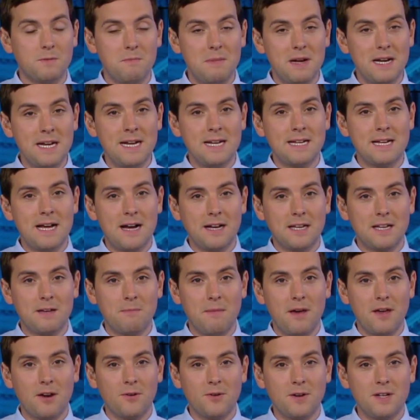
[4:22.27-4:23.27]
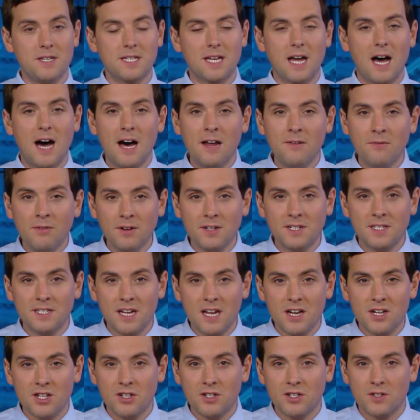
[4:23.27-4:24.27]
mini documentaries,
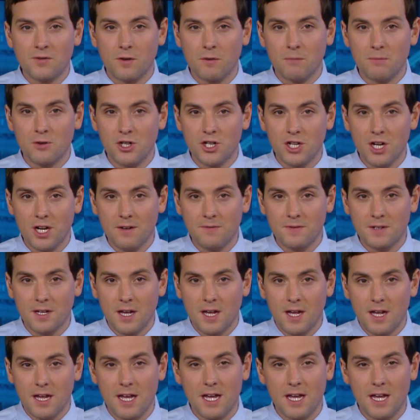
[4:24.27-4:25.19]
conversations from Shift,